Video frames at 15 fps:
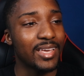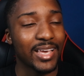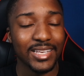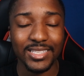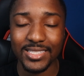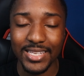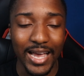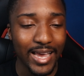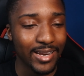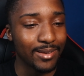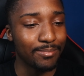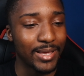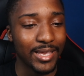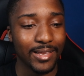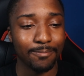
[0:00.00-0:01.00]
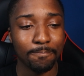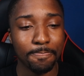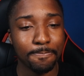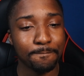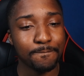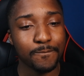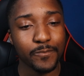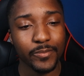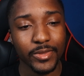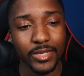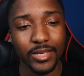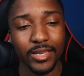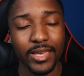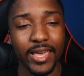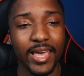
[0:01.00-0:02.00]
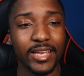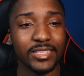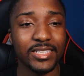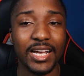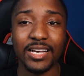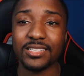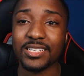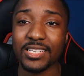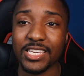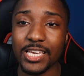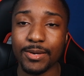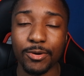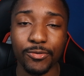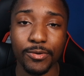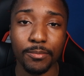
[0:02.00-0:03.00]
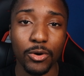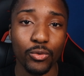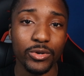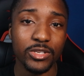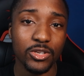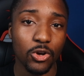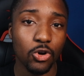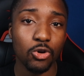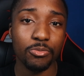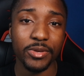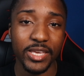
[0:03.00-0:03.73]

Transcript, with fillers: excited man and shout out to Chemo from Always Home.